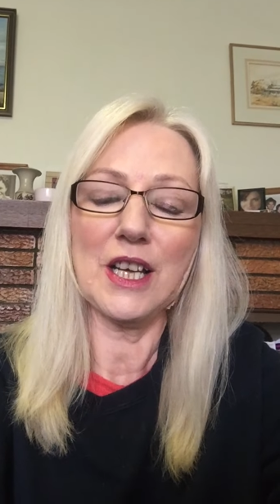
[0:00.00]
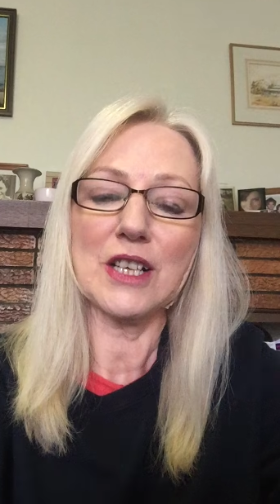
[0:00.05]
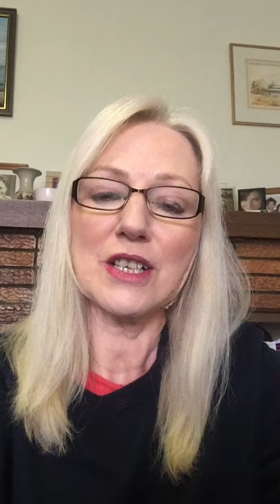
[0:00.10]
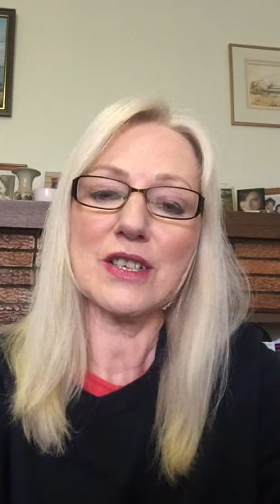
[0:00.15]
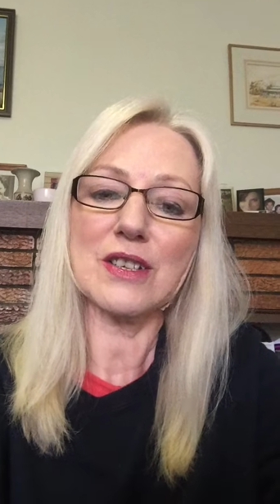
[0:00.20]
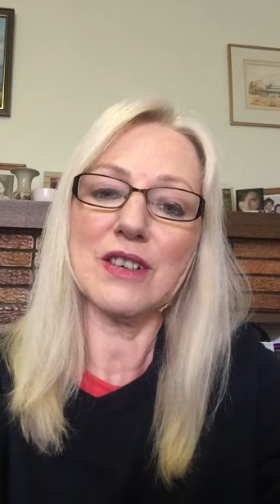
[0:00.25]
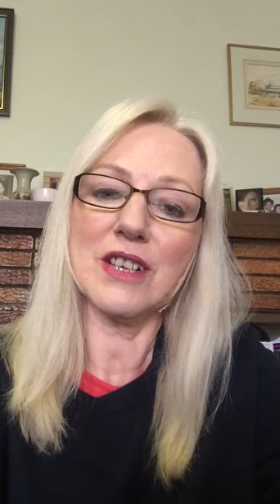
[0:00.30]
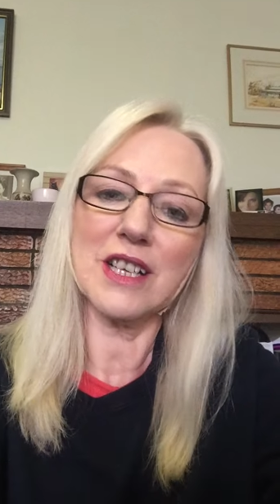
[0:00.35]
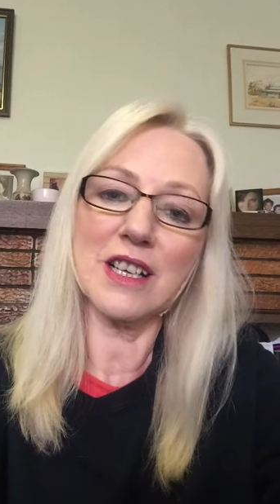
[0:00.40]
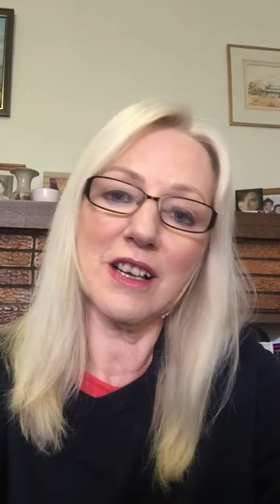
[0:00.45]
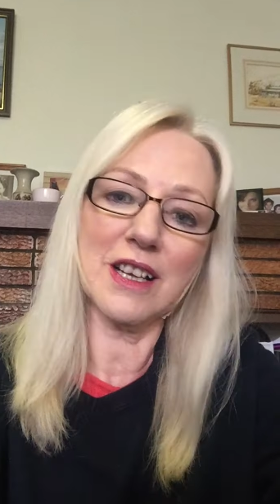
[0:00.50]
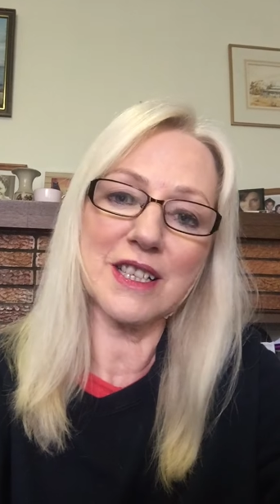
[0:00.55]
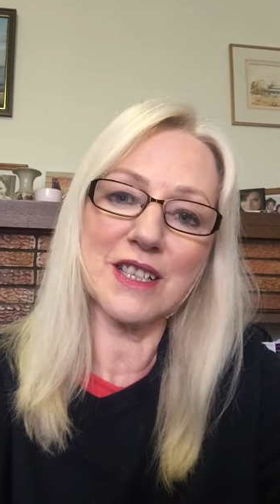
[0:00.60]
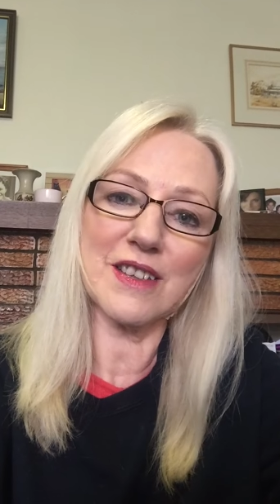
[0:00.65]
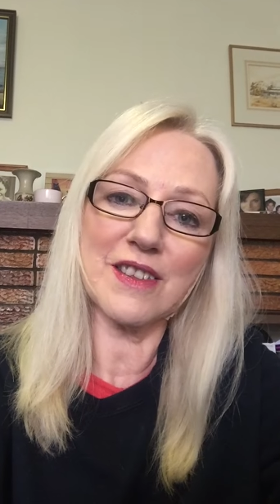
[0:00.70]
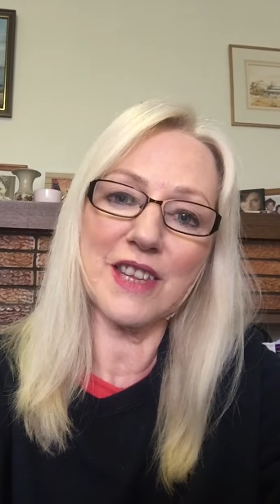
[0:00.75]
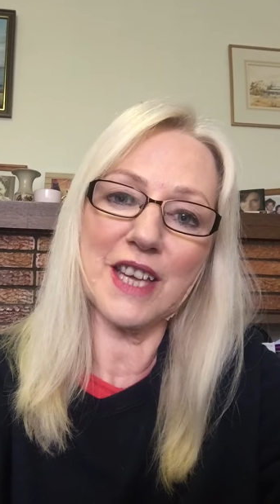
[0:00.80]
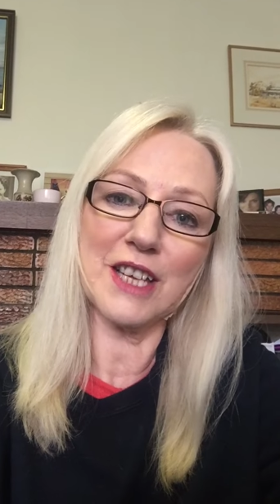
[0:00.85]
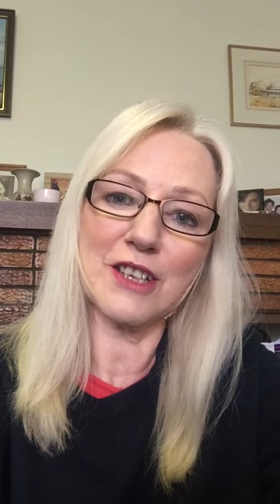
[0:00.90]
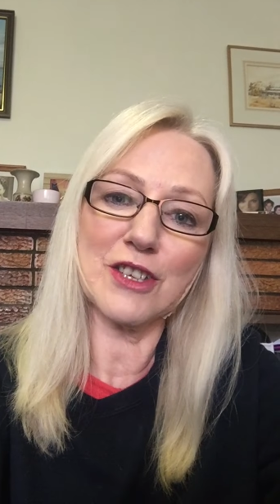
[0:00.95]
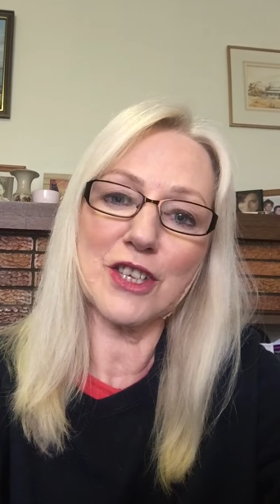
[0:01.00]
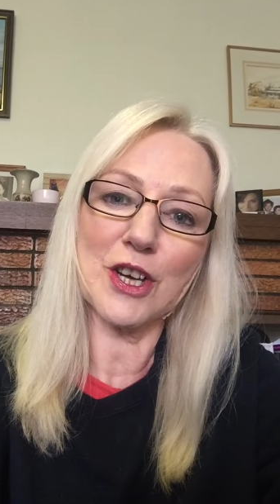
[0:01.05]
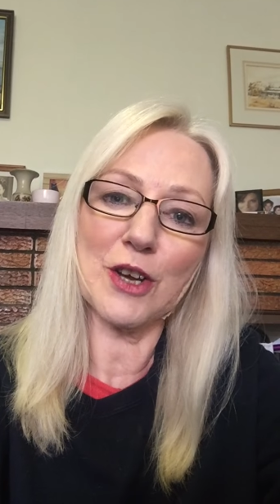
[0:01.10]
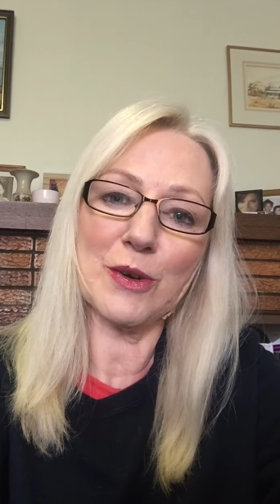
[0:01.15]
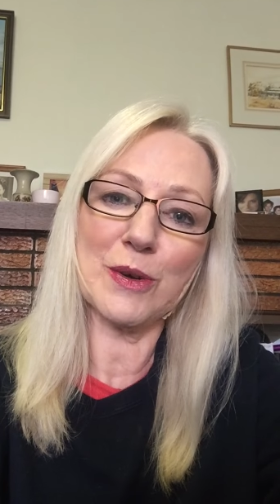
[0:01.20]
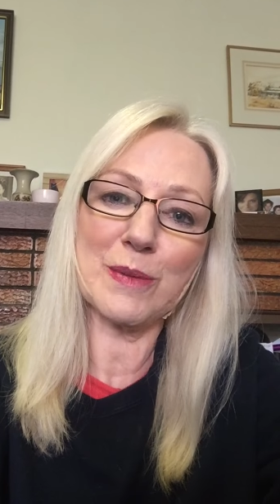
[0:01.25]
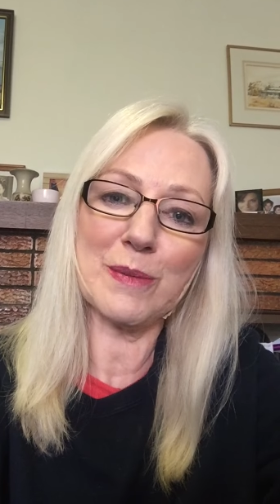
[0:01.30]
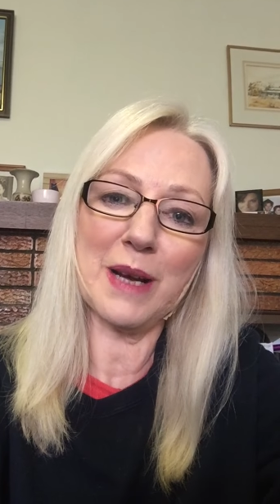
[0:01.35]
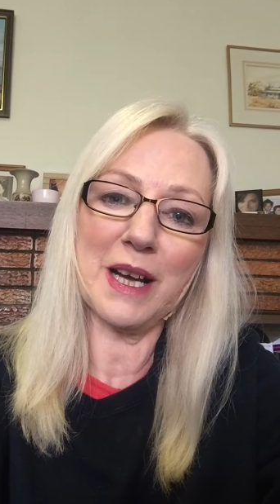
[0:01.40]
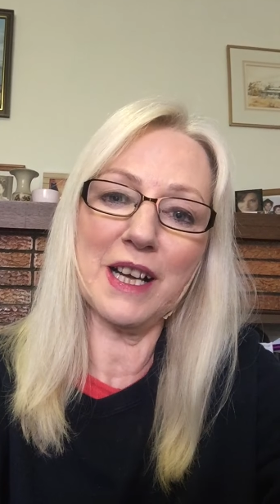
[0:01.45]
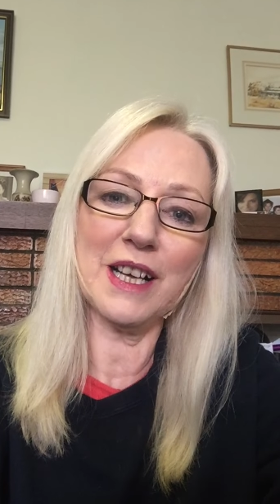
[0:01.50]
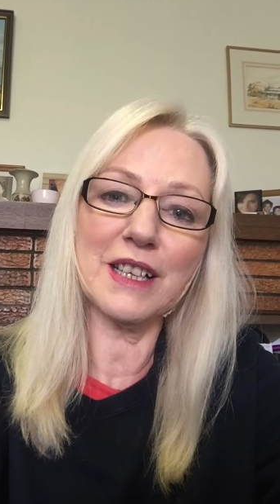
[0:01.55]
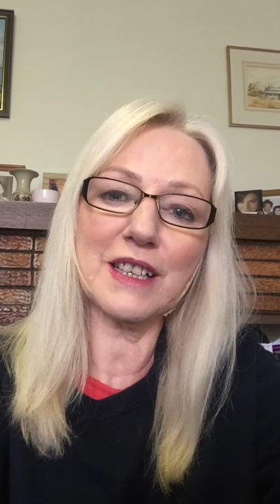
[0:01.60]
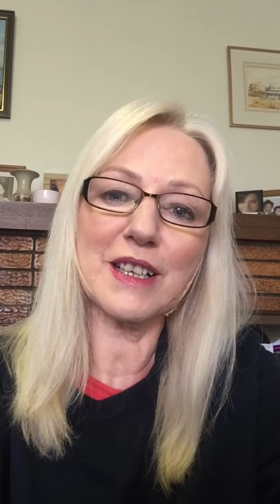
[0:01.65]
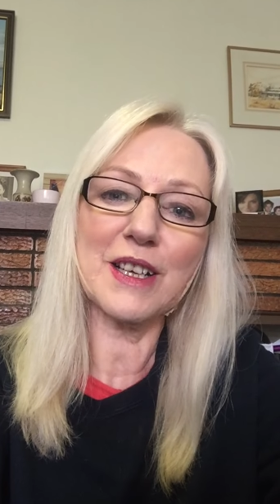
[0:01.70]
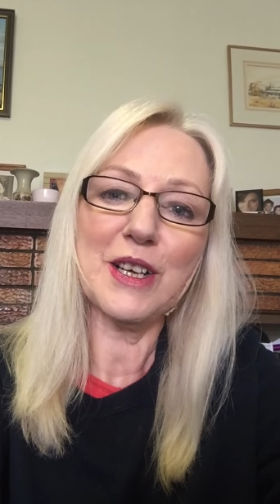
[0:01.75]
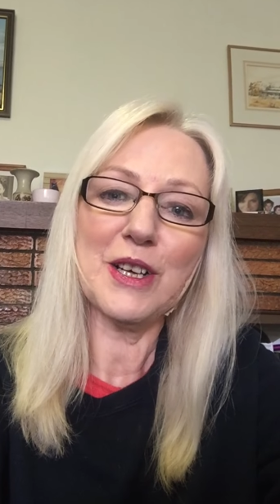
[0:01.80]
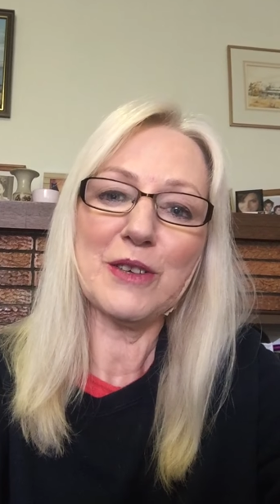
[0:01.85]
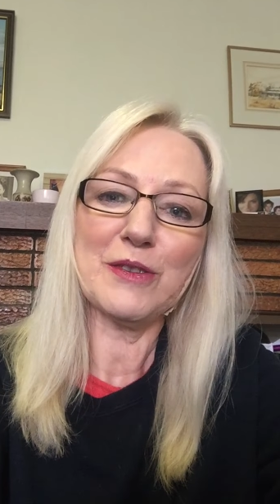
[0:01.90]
So I'd like to thank Joe and Mark